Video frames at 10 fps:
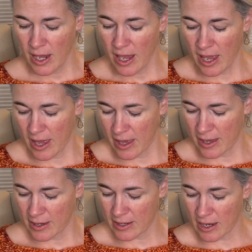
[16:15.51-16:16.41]

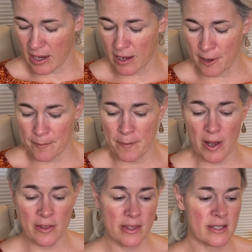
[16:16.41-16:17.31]
And
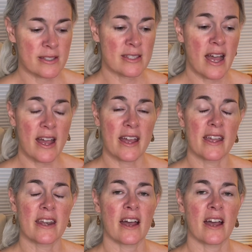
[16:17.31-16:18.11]
on the side,